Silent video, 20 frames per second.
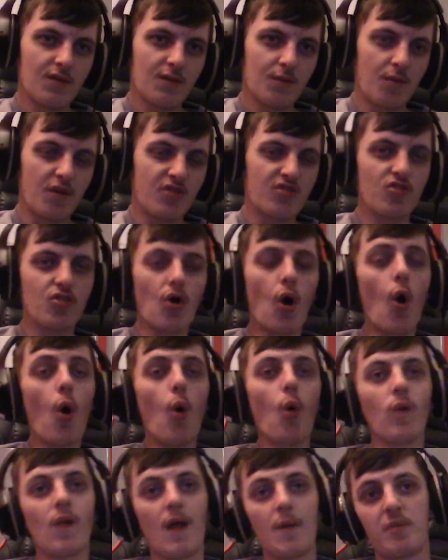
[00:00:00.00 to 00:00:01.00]
Imagine the
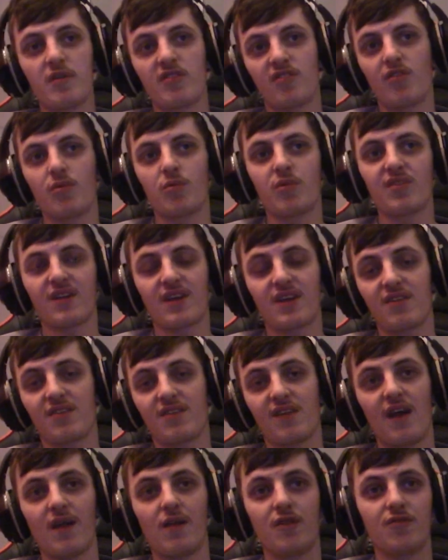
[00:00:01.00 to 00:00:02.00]
whole episode was like a
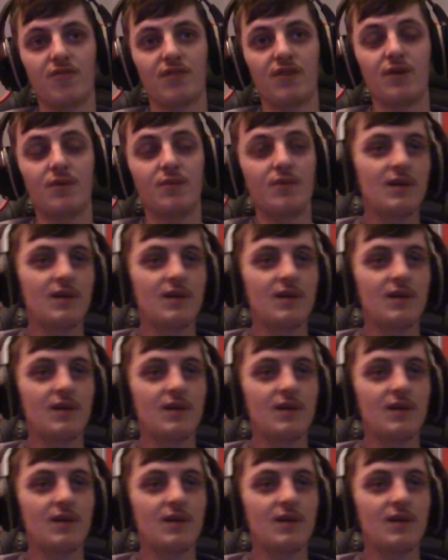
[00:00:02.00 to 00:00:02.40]
silent film.